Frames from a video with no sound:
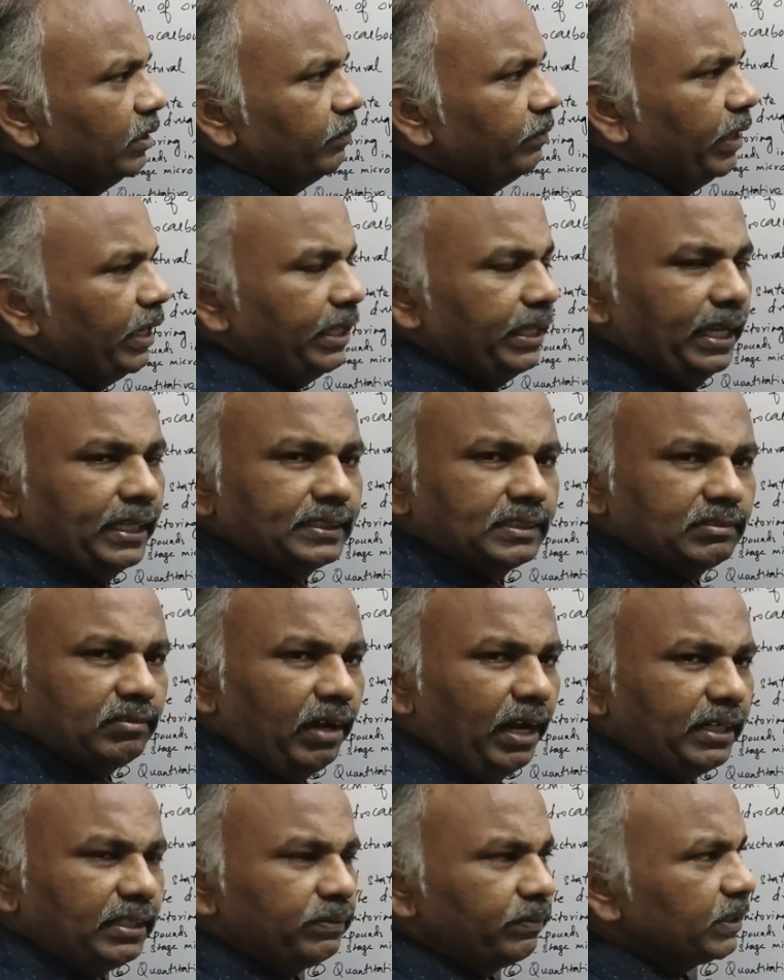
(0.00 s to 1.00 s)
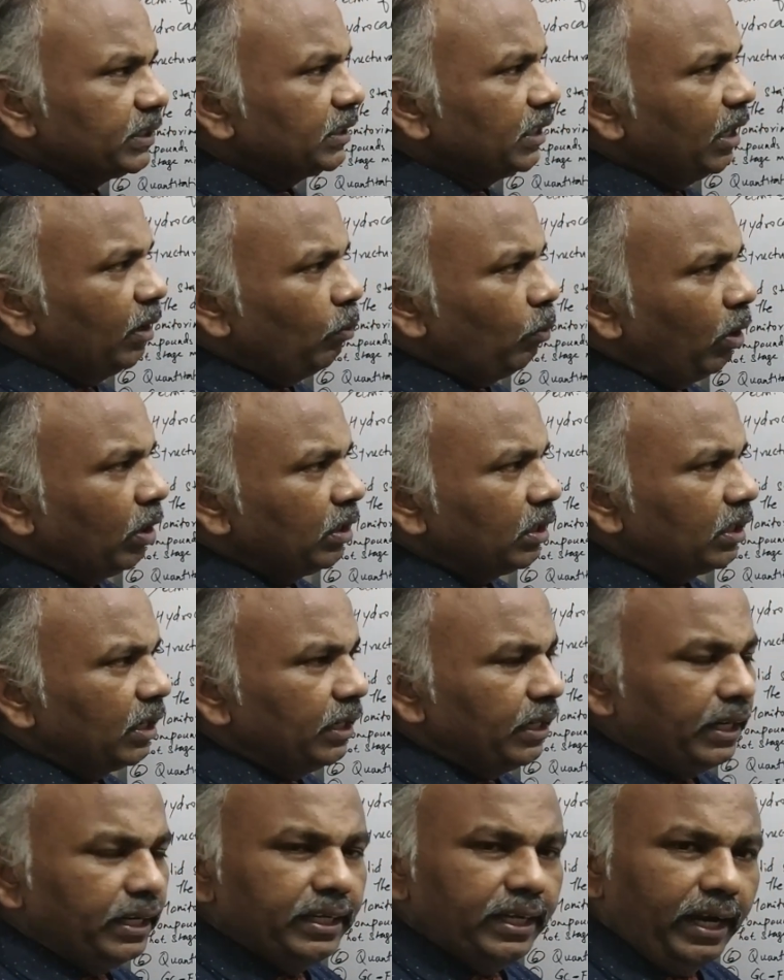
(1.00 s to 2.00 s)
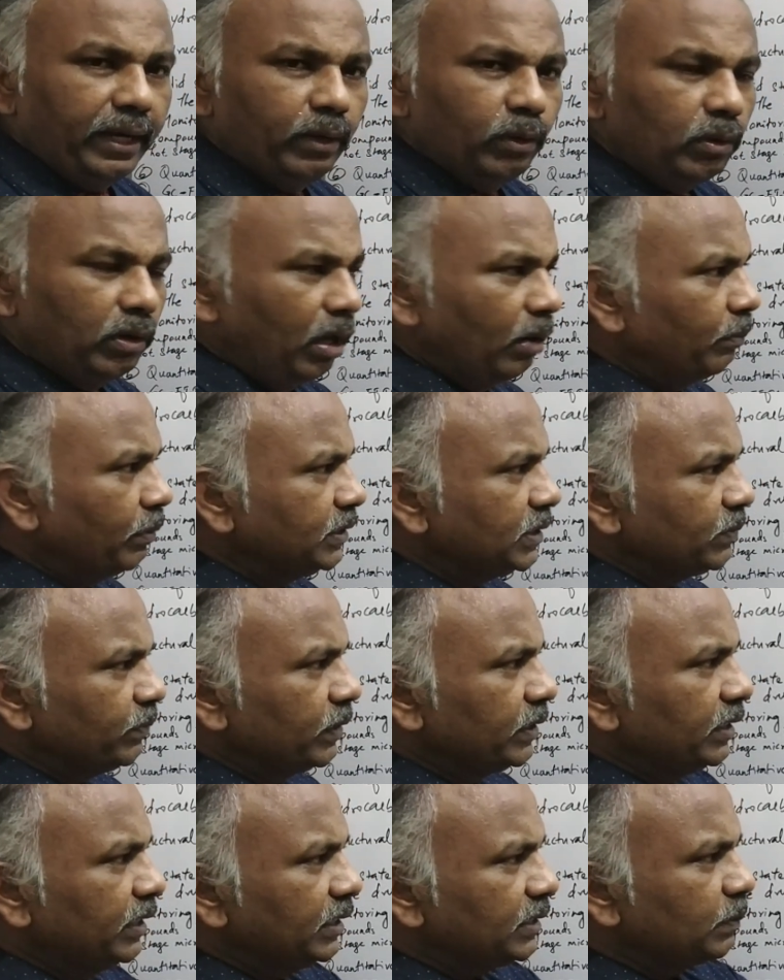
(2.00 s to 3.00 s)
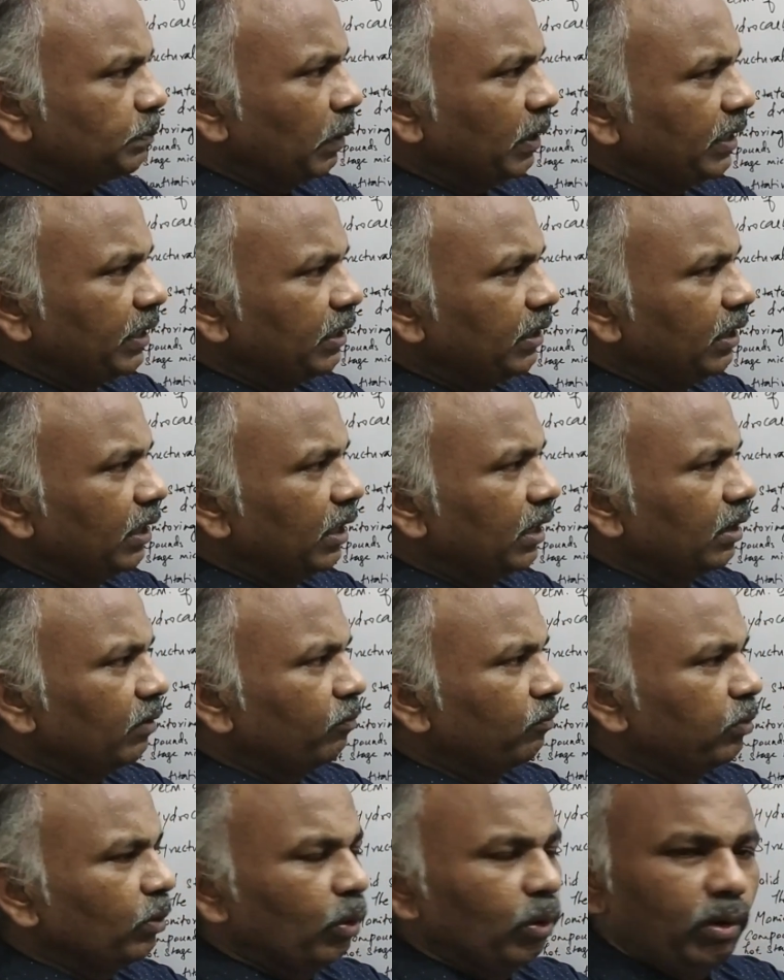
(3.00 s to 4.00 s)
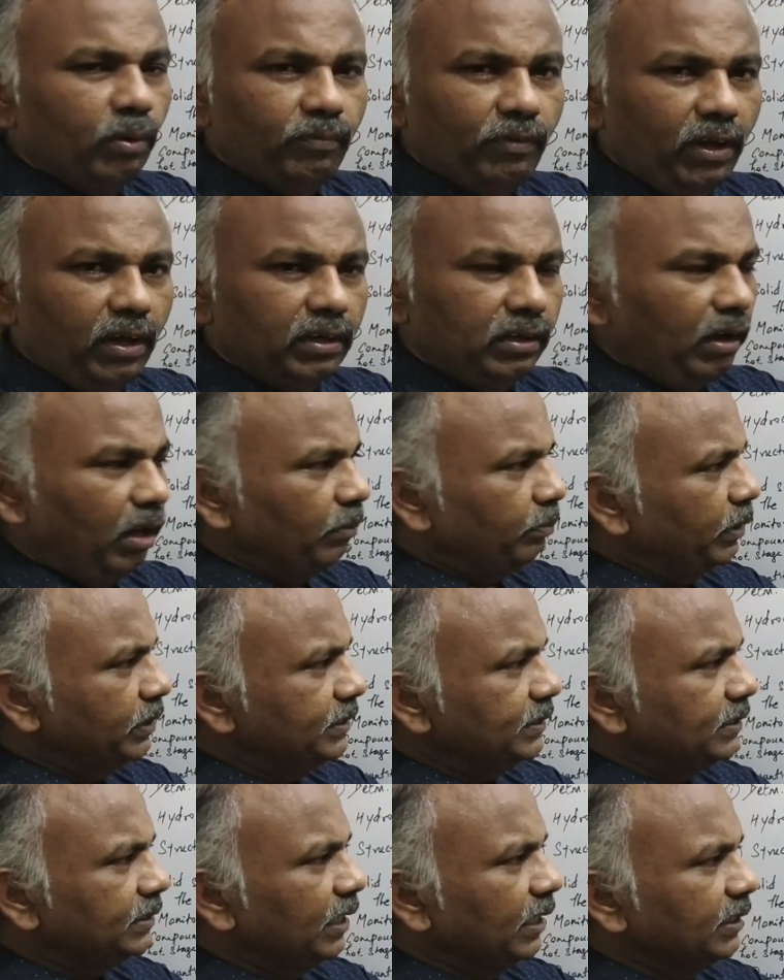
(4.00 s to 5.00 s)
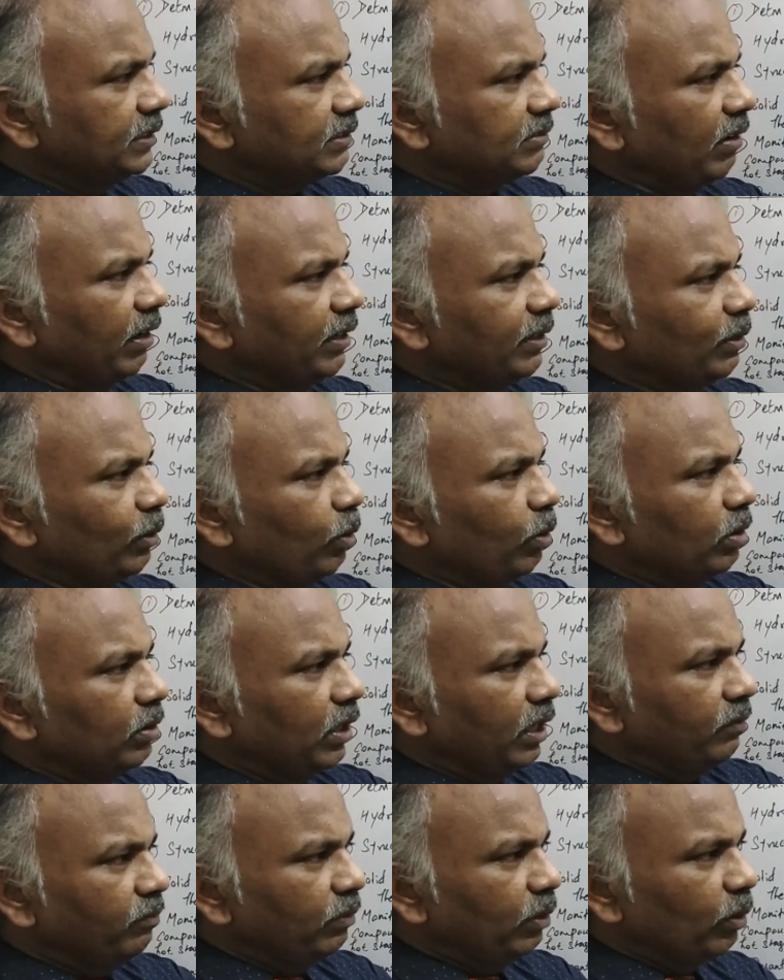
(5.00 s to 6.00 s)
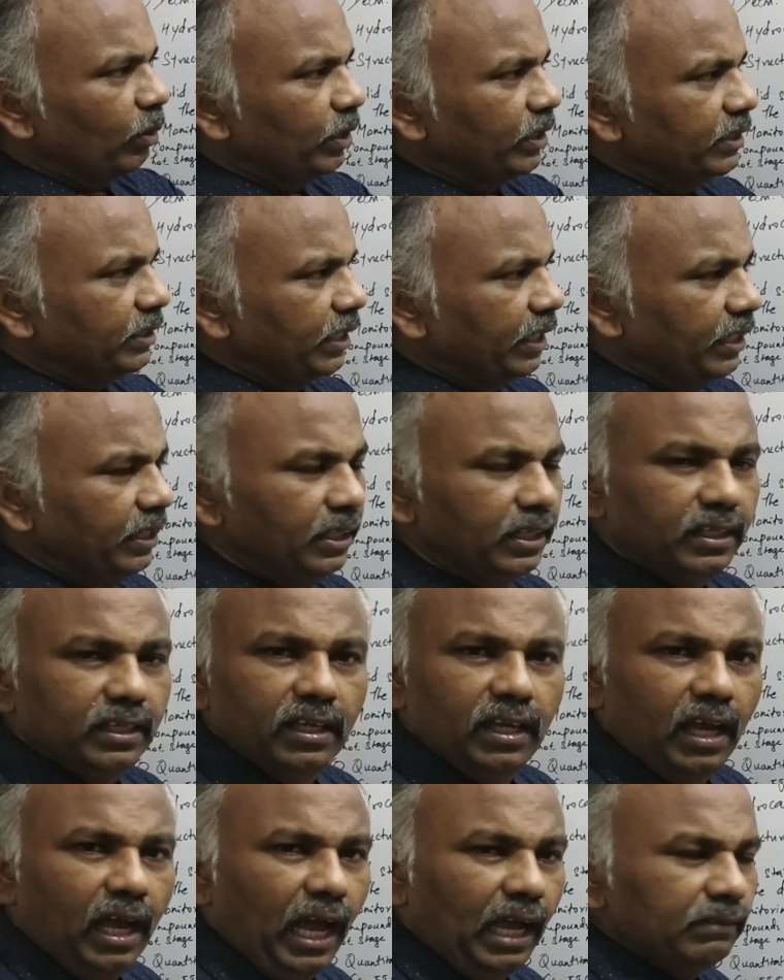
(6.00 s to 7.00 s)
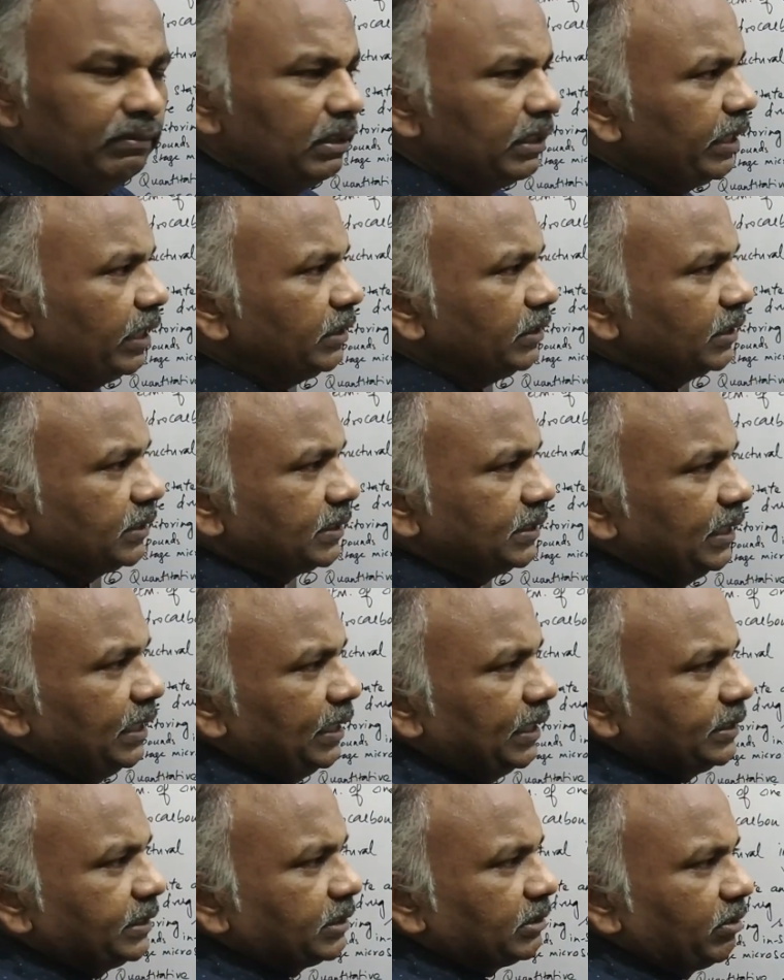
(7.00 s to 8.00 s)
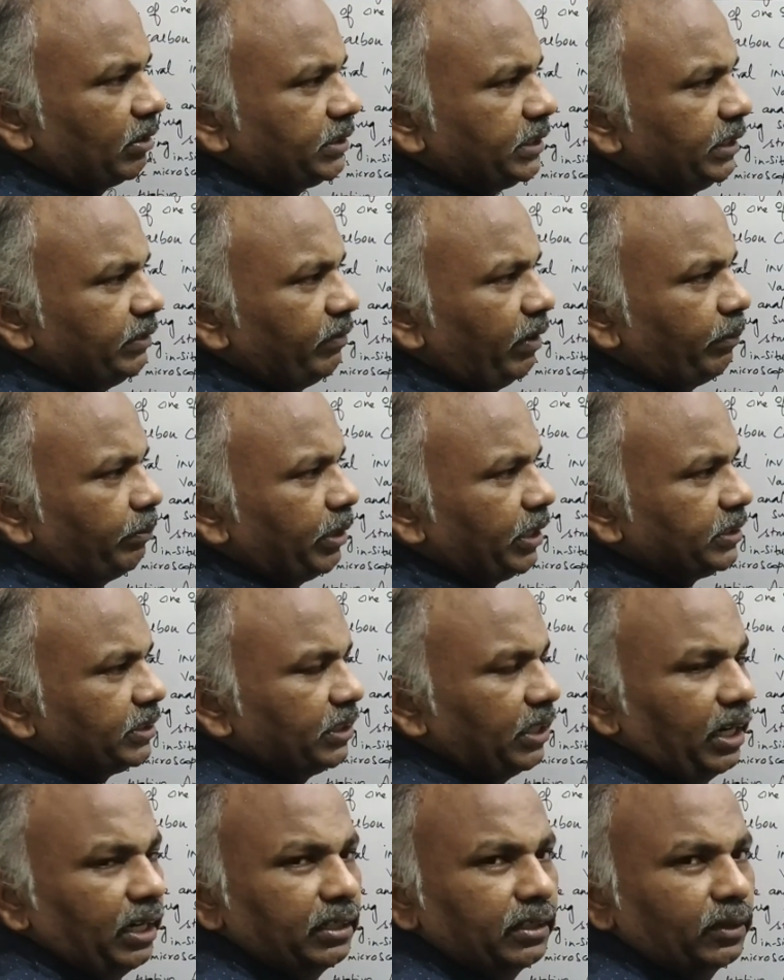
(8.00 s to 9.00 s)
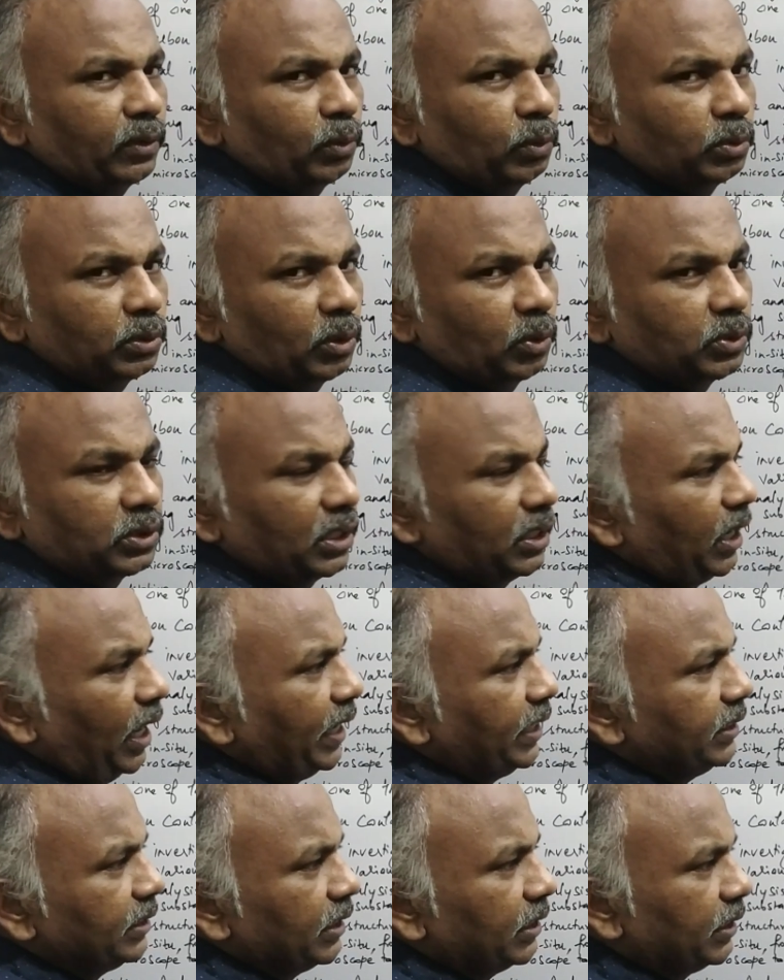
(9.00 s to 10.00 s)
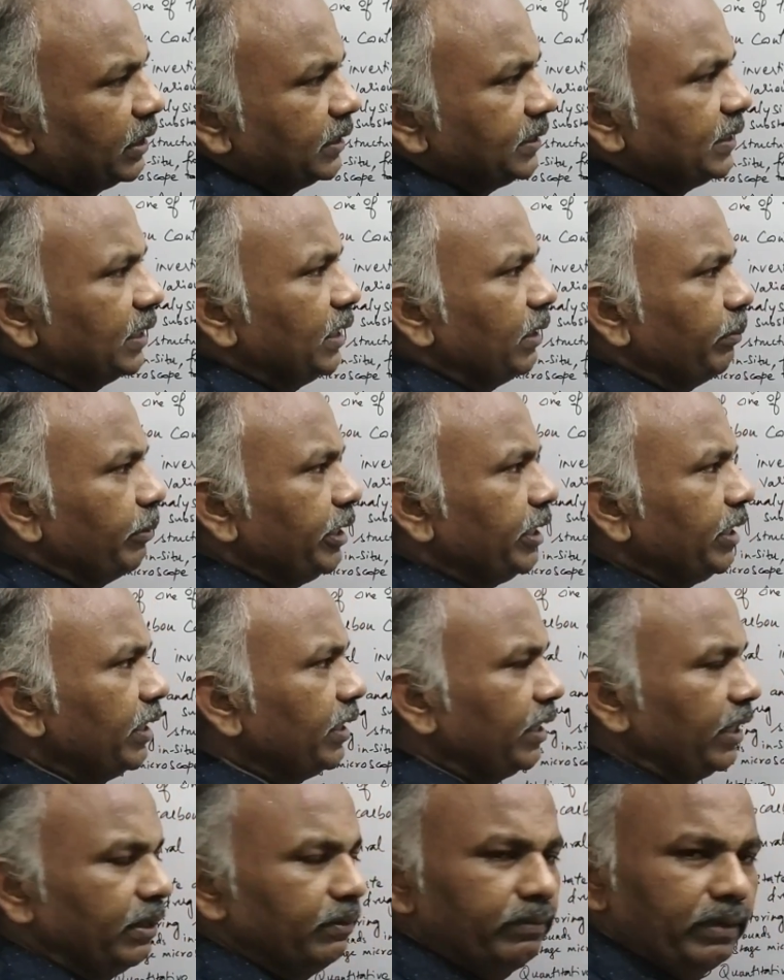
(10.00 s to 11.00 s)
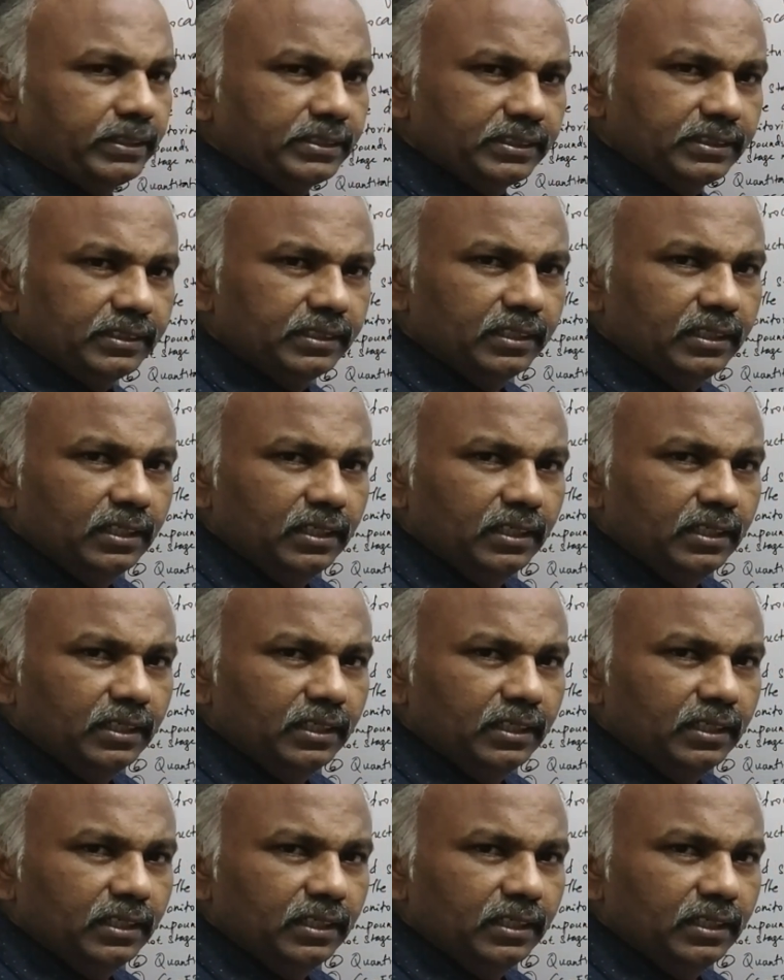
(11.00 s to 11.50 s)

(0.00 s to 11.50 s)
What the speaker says: When I extract with the water containing hydrocarbons with this particular fluorocarbons, that is trichloro-trifluoroethane, I will get the CH stretching vibration at 2930 centimeter inverse.